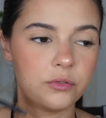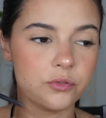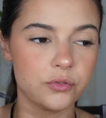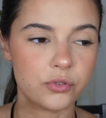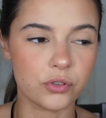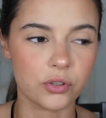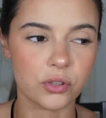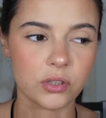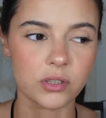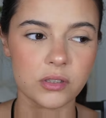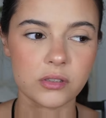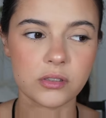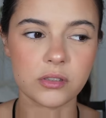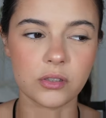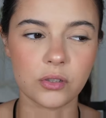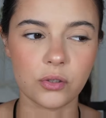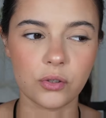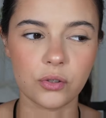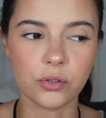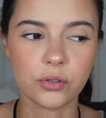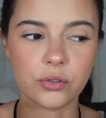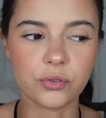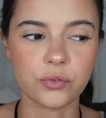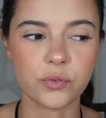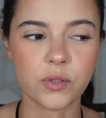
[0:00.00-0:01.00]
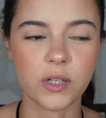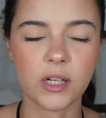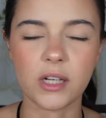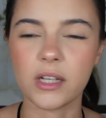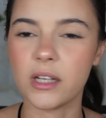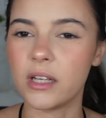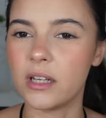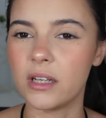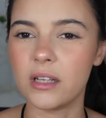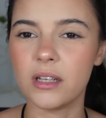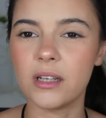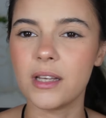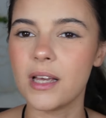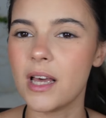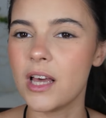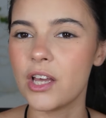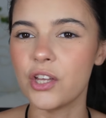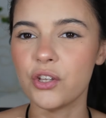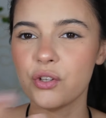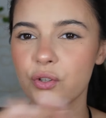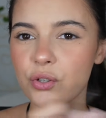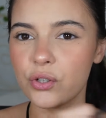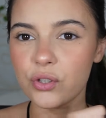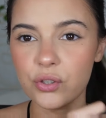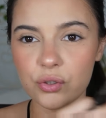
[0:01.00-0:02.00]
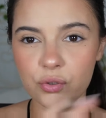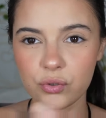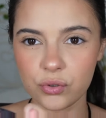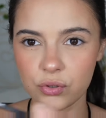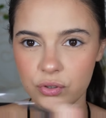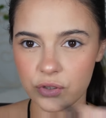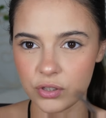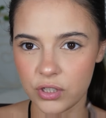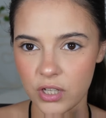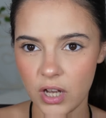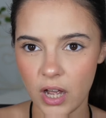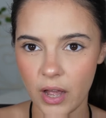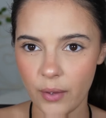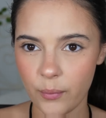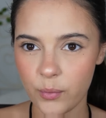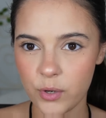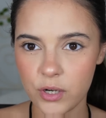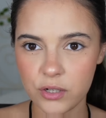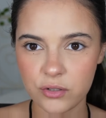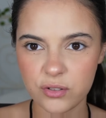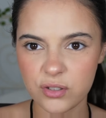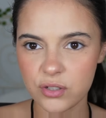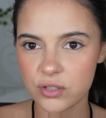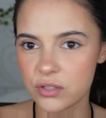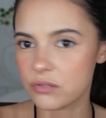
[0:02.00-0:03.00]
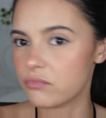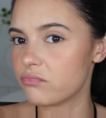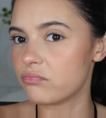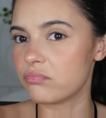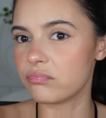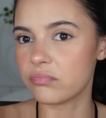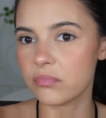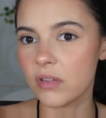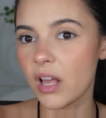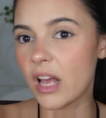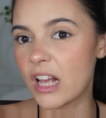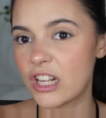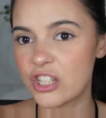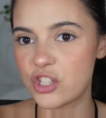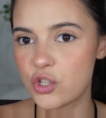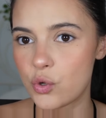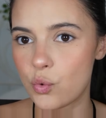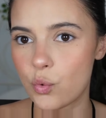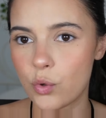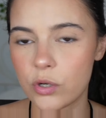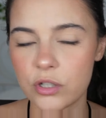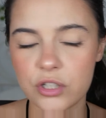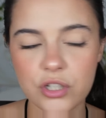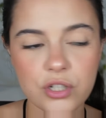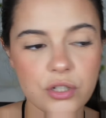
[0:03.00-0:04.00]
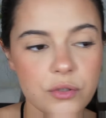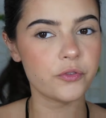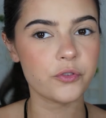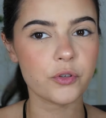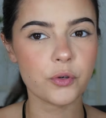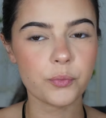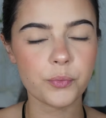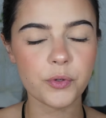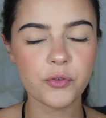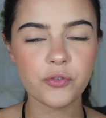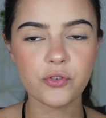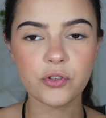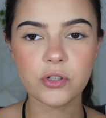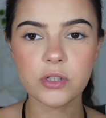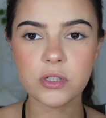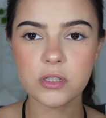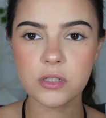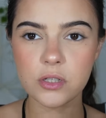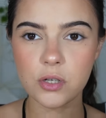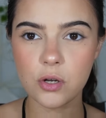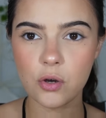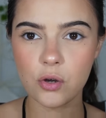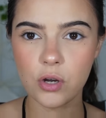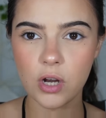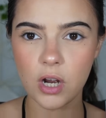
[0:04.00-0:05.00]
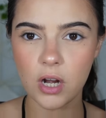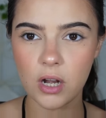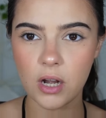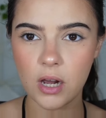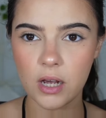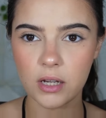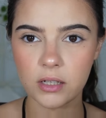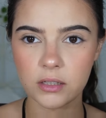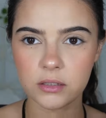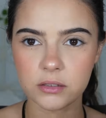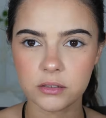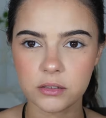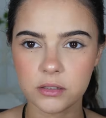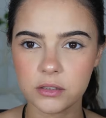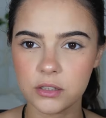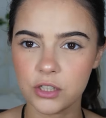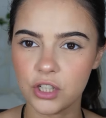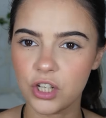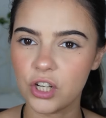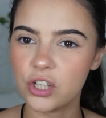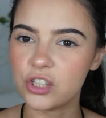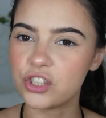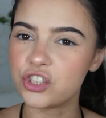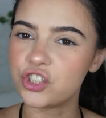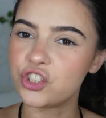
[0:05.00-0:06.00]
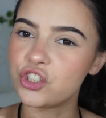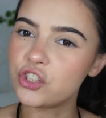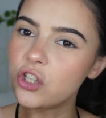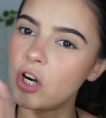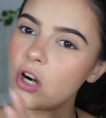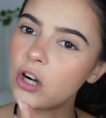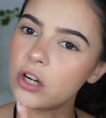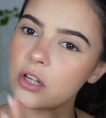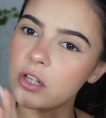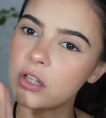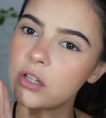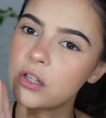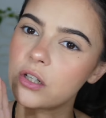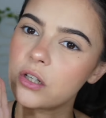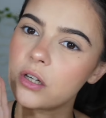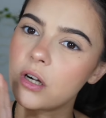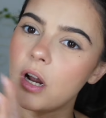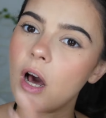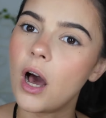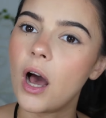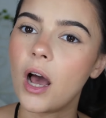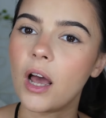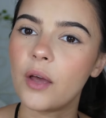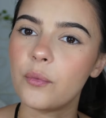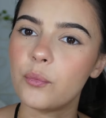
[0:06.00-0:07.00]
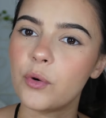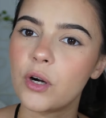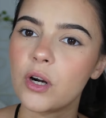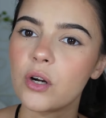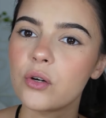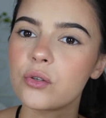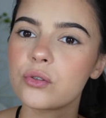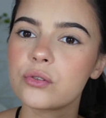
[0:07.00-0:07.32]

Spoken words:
For this look, really, you can do the eyebrows as you want. But for me, for this look, I like a darker eyebrow.